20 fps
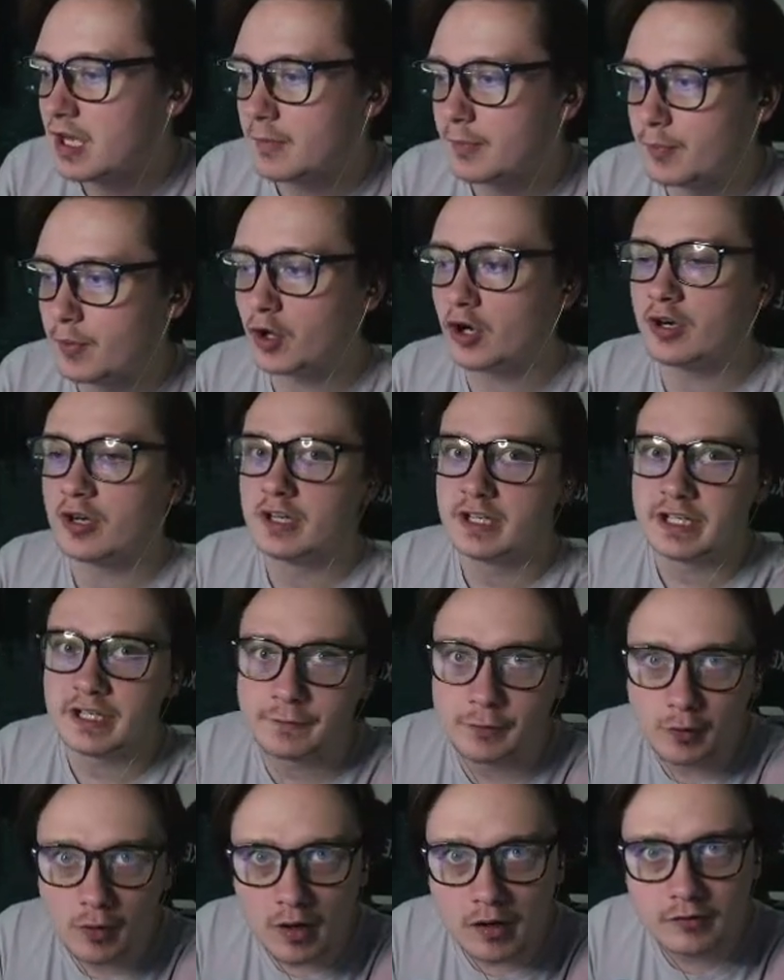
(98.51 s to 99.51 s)
But if
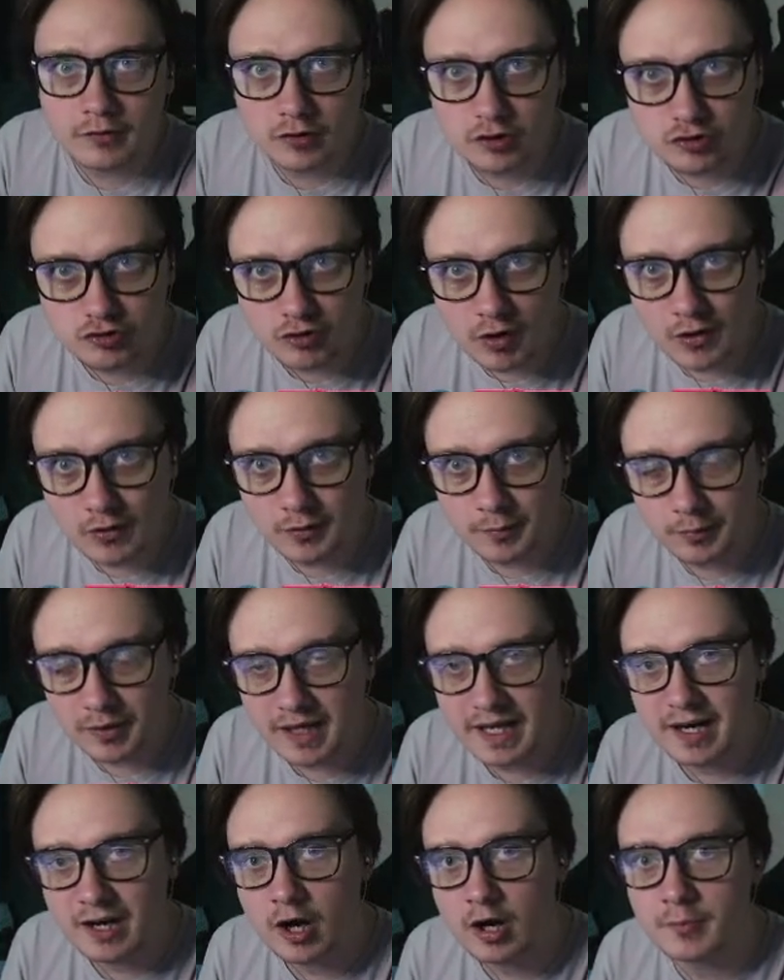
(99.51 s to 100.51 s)
you are a controller
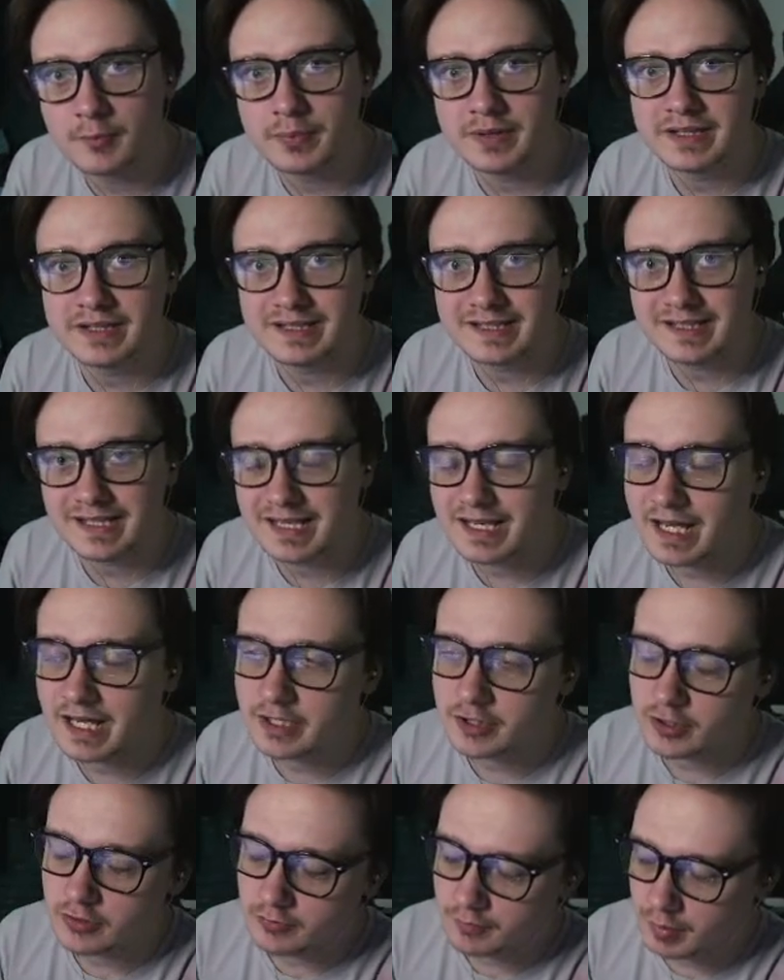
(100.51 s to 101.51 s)
player on PC
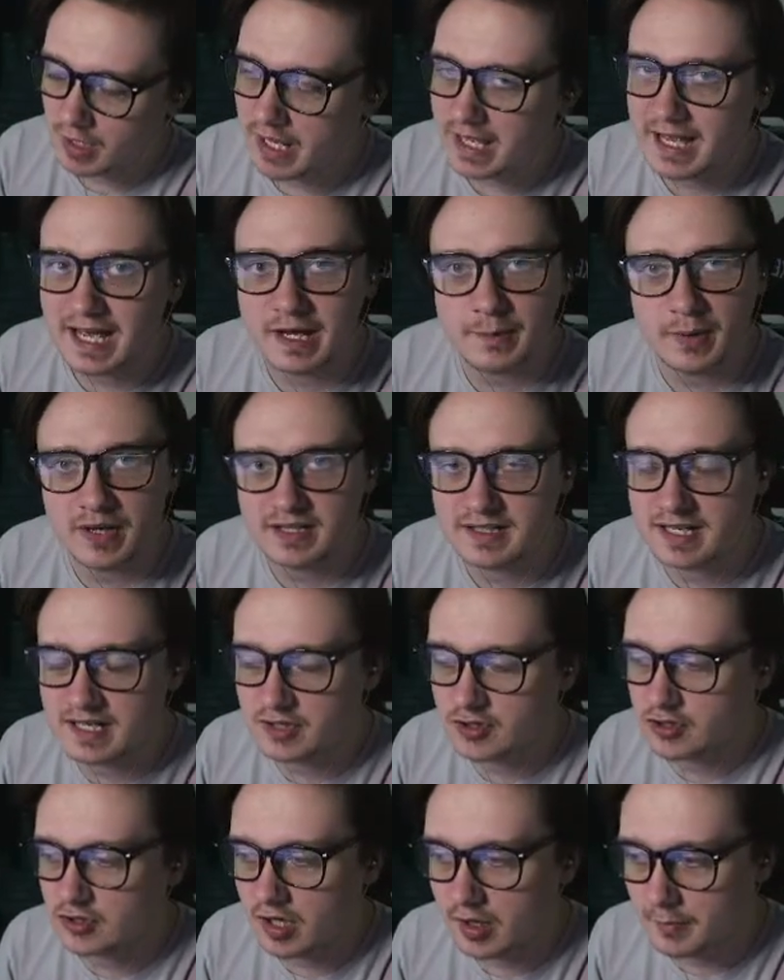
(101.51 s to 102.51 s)
and you play Apex
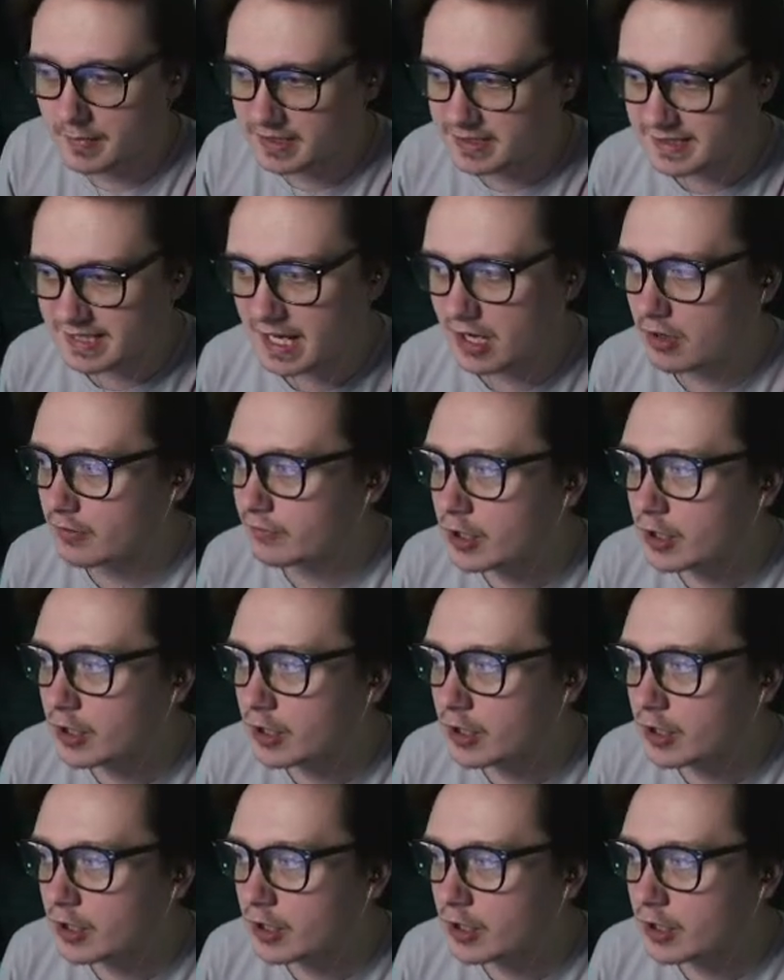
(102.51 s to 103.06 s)
Legends like myself,